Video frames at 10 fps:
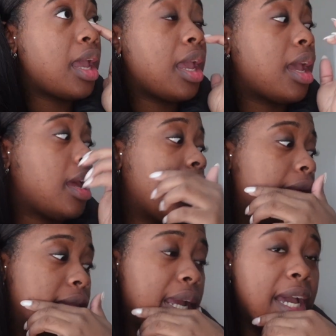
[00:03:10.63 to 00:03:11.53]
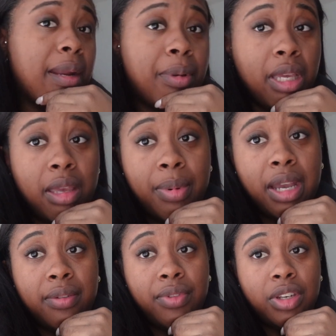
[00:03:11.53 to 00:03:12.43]
And then I got to get
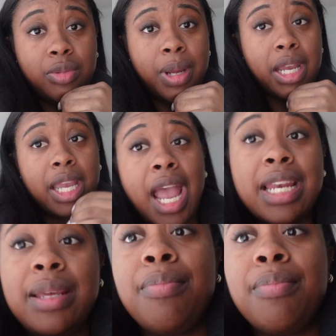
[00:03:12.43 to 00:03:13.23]
back and finish packing. I did